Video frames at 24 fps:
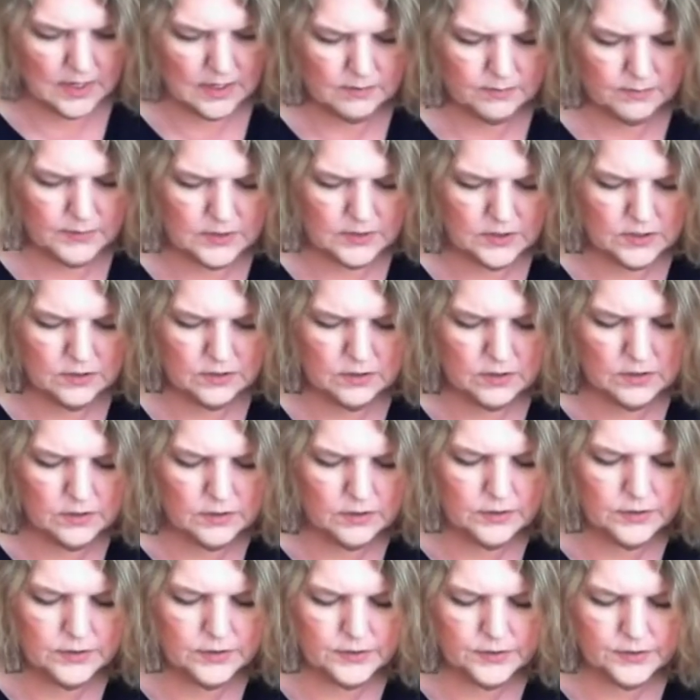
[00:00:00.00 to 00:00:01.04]
of
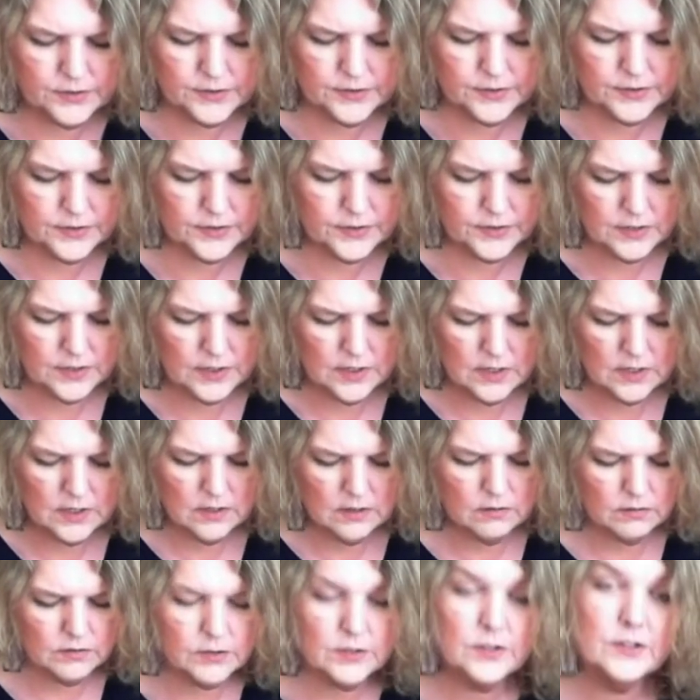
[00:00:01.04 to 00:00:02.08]
Materials,
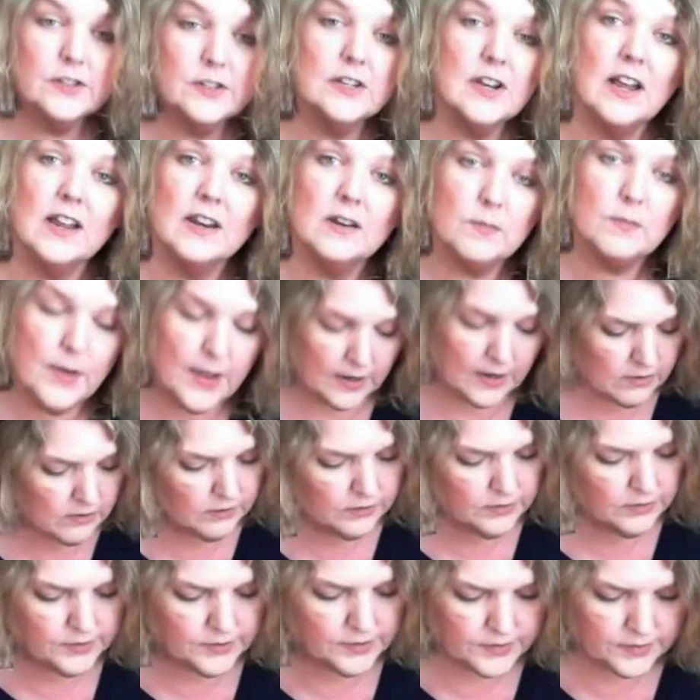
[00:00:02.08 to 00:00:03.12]
which is Nine of
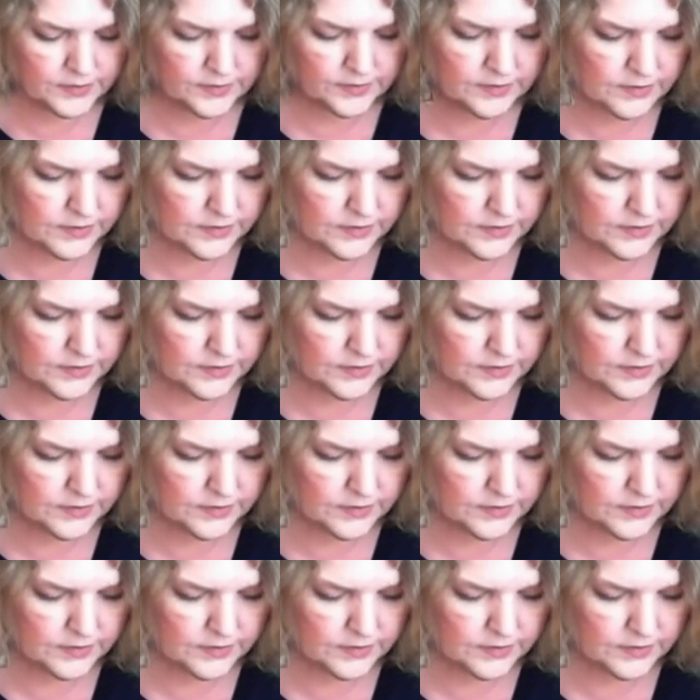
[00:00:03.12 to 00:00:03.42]
Pentacles.